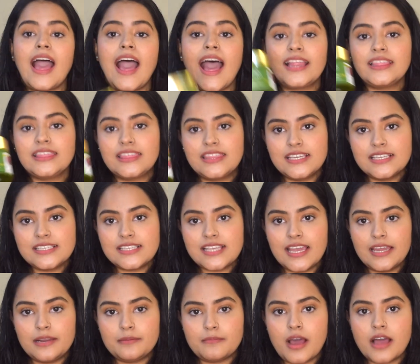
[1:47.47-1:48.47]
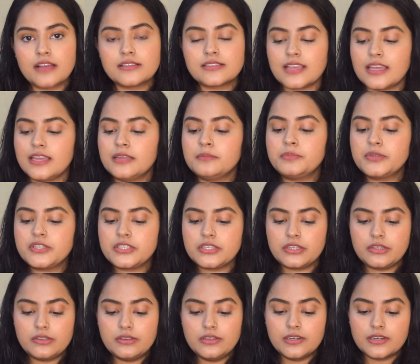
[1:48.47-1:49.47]
And this hair mask in
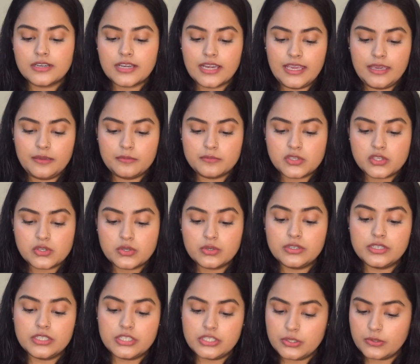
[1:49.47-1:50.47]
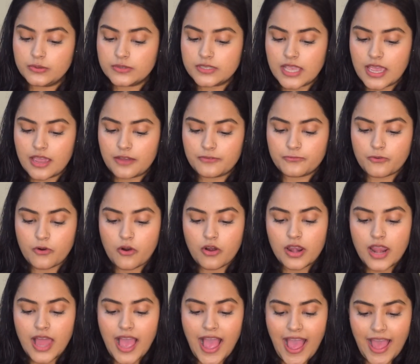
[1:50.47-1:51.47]
particular claims to reduce hair
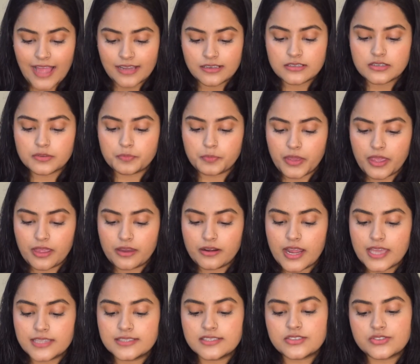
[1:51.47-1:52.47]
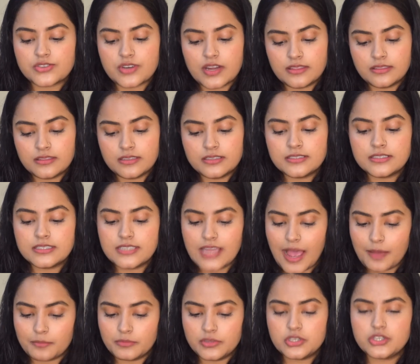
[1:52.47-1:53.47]
fall and repair and strengthen
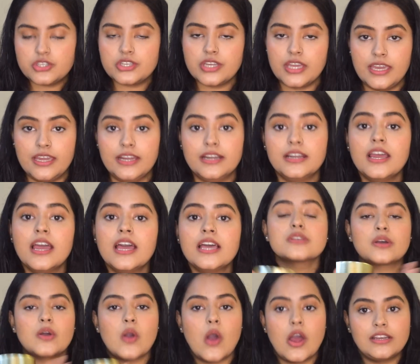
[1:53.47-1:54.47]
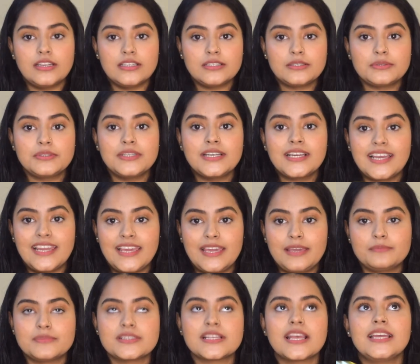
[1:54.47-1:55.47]
damaged hair. So according to the
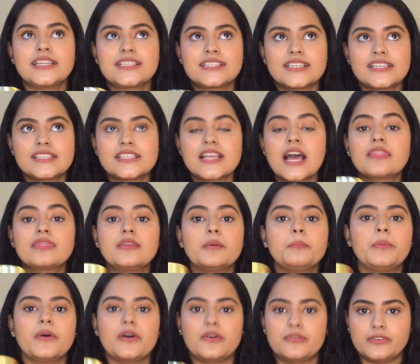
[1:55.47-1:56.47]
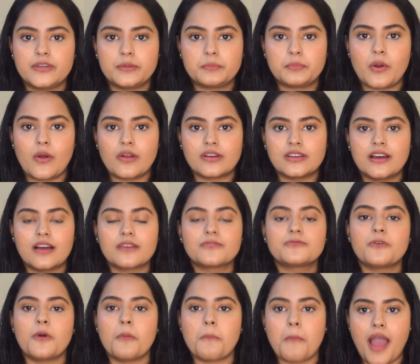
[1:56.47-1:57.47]
claims, it is the perfect product
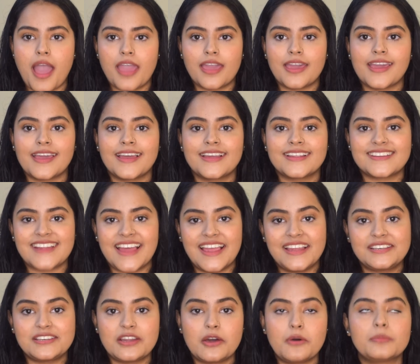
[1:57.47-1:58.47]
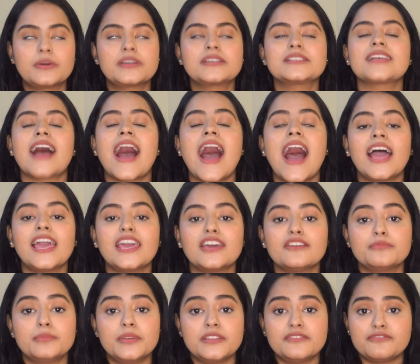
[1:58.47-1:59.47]
for my hair right now, because I
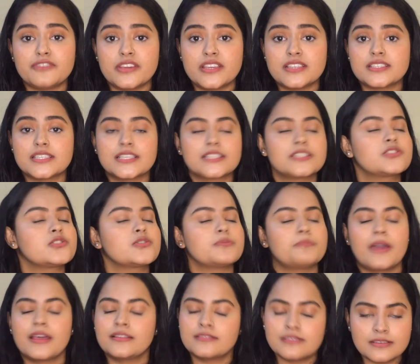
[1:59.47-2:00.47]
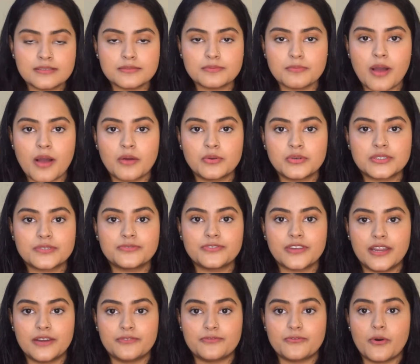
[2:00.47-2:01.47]
have been facing tremendous amount of
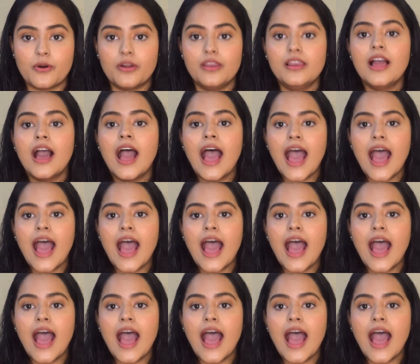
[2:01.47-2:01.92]
hair fall.